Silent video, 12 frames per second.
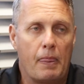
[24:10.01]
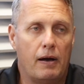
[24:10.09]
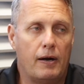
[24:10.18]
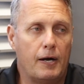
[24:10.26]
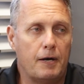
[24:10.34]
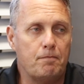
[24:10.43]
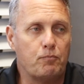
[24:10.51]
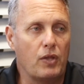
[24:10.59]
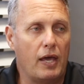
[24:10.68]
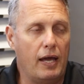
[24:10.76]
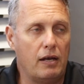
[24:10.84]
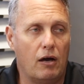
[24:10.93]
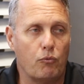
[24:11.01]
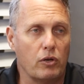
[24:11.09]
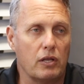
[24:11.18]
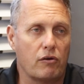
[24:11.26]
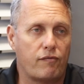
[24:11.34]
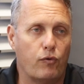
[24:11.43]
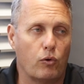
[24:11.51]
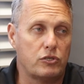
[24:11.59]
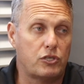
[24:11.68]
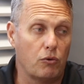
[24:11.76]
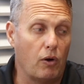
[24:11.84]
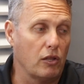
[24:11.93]
Um, and I really look
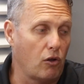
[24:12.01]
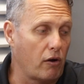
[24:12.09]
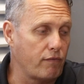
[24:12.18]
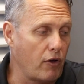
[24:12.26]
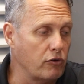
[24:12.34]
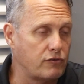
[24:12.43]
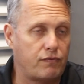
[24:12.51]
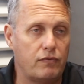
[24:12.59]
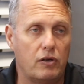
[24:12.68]
forward to a lot of those,